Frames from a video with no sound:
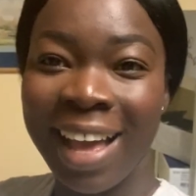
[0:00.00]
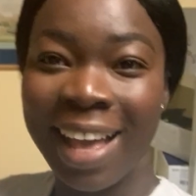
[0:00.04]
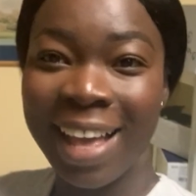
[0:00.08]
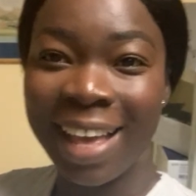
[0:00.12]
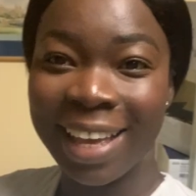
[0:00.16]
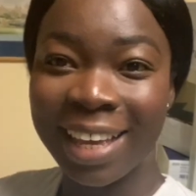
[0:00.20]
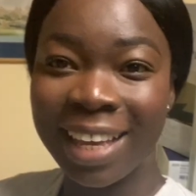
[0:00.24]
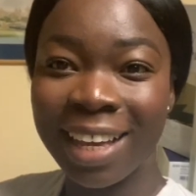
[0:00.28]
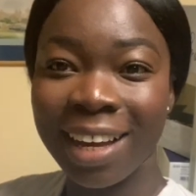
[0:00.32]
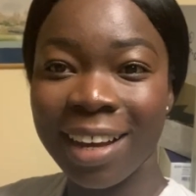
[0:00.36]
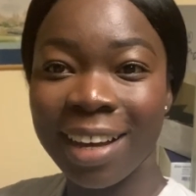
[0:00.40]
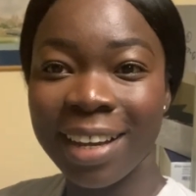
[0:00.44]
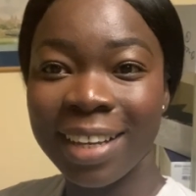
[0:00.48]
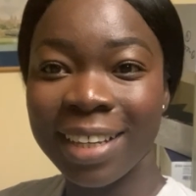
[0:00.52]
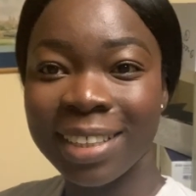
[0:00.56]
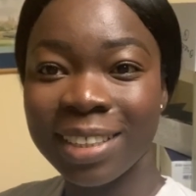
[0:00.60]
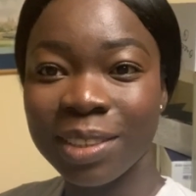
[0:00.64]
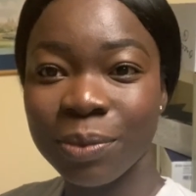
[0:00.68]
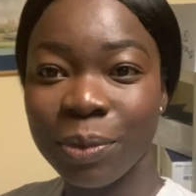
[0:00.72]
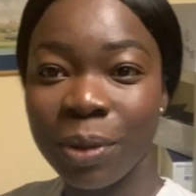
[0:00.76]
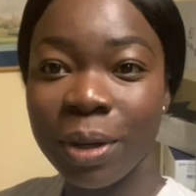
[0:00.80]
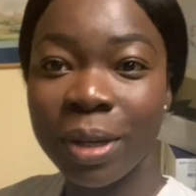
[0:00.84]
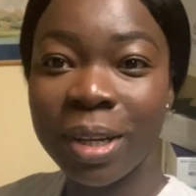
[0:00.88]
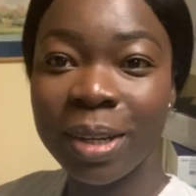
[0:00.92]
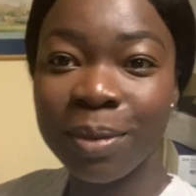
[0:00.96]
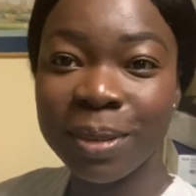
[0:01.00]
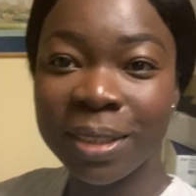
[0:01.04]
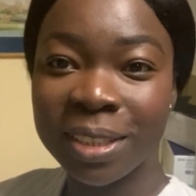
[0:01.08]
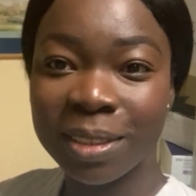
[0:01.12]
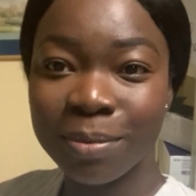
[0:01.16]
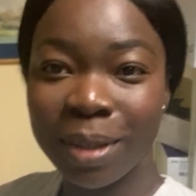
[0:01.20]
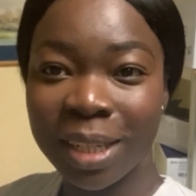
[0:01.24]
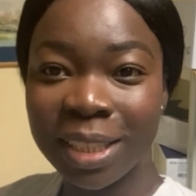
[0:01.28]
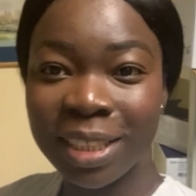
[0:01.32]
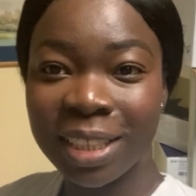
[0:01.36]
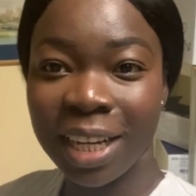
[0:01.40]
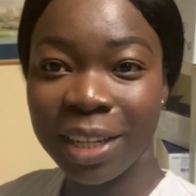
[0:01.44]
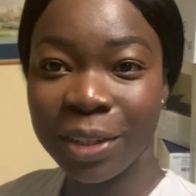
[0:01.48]
Hey guys, welcome to
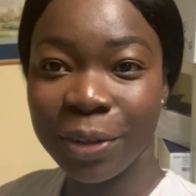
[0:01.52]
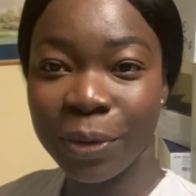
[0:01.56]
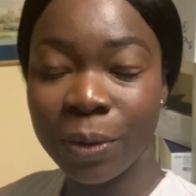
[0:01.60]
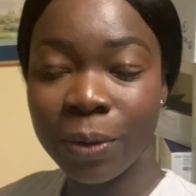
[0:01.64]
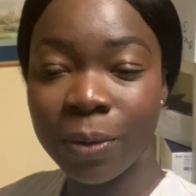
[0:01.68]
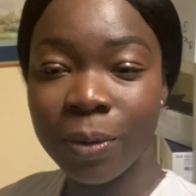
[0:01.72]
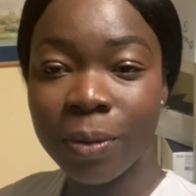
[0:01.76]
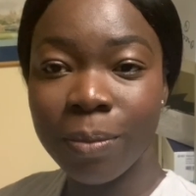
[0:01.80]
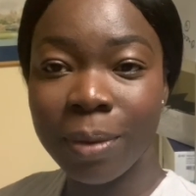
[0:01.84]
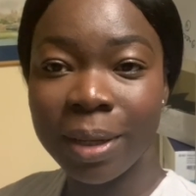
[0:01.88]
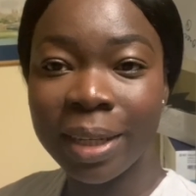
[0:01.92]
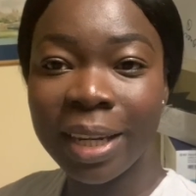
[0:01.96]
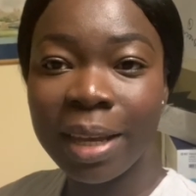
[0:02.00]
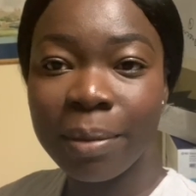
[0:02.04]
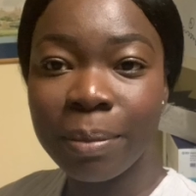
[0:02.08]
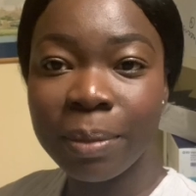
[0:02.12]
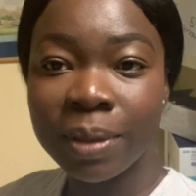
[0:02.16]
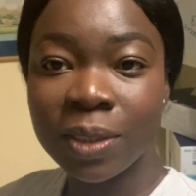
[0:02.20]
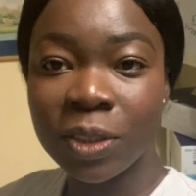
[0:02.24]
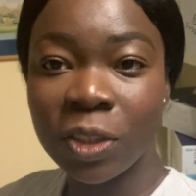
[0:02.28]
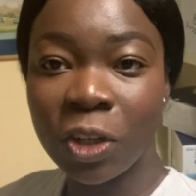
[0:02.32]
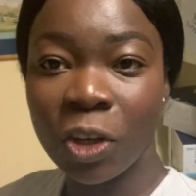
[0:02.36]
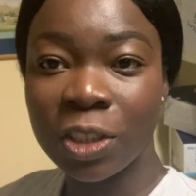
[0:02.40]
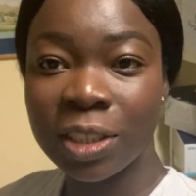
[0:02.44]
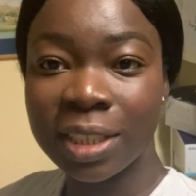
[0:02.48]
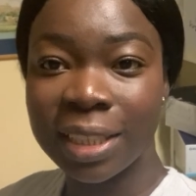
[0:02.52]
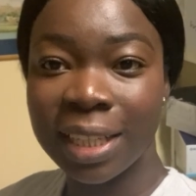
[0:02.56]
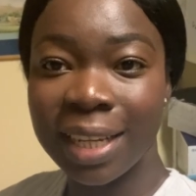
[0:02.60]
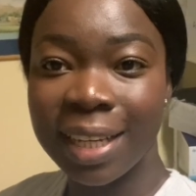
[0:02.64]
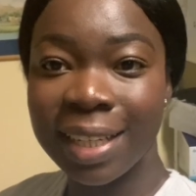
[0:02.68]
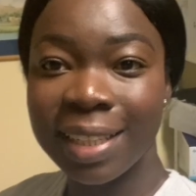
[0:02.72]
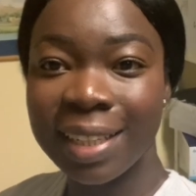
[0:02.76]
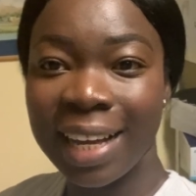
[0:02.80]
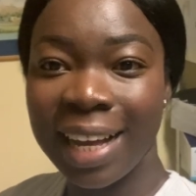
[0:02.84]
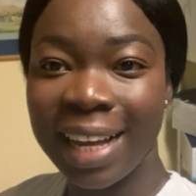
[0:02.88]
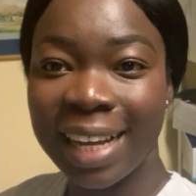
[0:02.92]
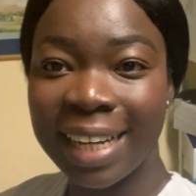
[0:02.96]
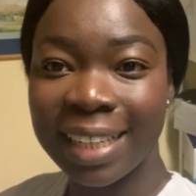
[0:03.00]
my channel. My name is
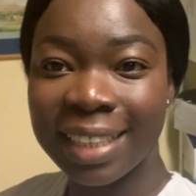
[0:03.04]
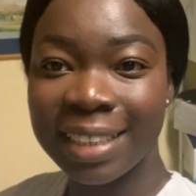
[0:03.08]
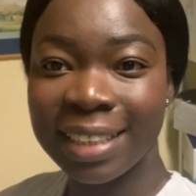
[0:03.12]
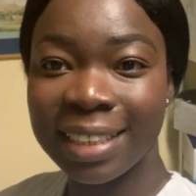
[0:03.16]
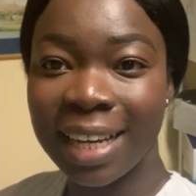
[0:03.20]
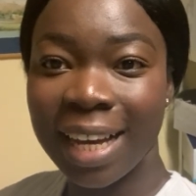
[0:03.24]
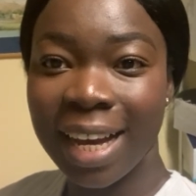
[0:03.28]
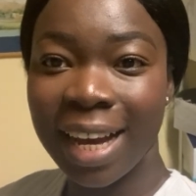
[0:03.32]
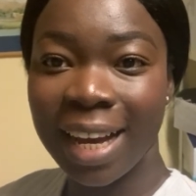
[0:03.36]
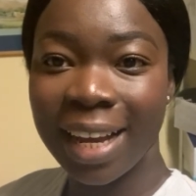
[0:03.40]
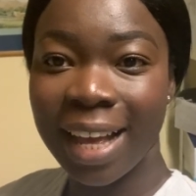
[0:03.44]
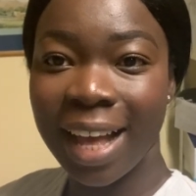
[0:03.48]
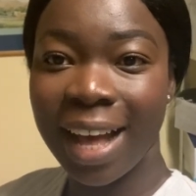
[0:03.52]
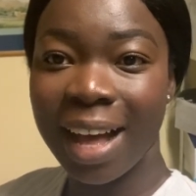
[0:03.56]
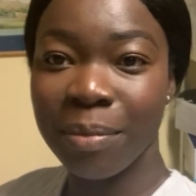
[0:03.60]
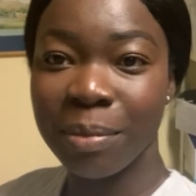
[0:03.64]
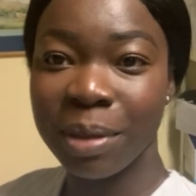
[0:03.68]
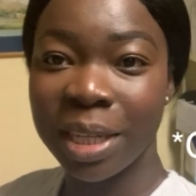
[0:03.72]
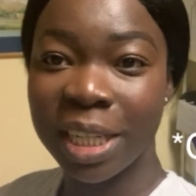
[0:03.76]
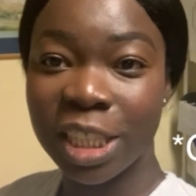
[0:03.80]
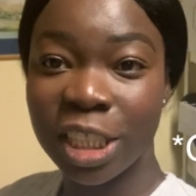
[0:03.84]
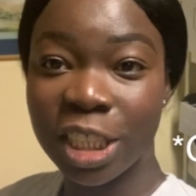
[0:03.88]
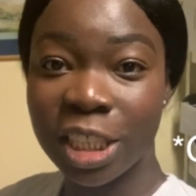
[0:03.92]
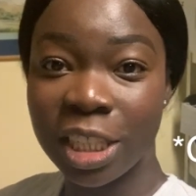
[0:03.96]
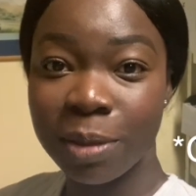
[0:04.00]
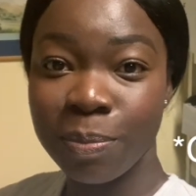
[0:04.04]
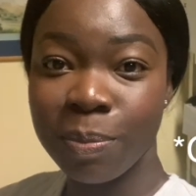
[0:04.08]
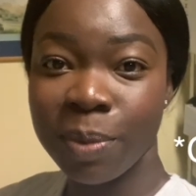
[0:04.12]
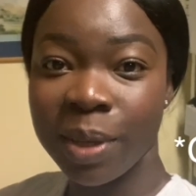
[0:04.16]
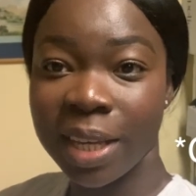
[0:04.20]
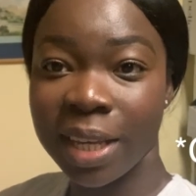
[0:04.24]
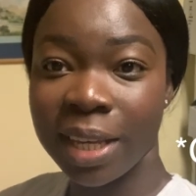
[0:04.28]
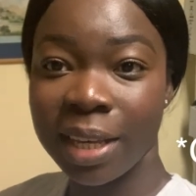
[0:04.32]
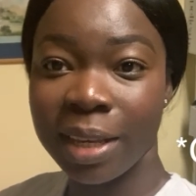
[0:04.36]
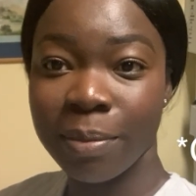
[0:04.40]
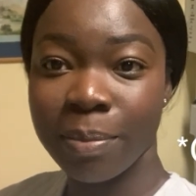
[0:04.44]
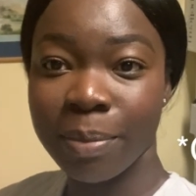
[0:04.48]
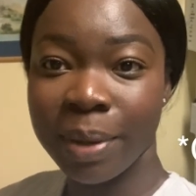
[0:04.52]
Tosin and I am a
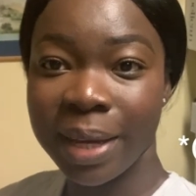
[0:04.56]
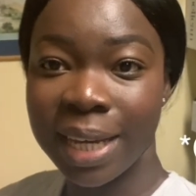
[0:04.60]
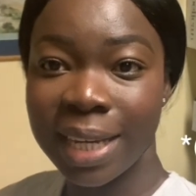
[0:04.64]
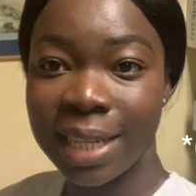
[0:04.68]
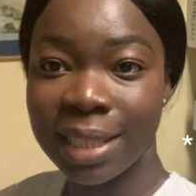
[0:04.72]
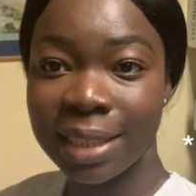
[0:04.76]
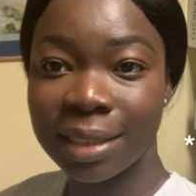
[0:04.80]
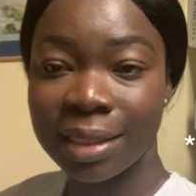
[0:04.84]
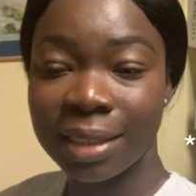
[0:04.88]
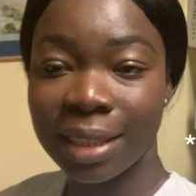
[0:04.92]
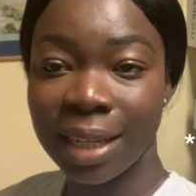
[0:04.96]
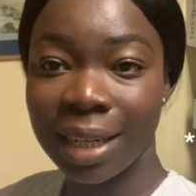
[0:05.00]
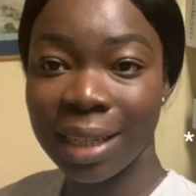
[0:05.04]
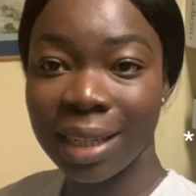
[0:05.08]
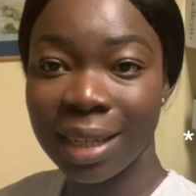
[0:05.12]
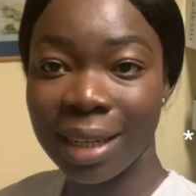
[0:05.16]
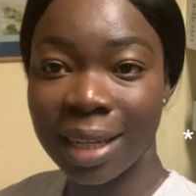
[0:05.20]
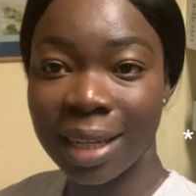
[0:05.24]
GP based in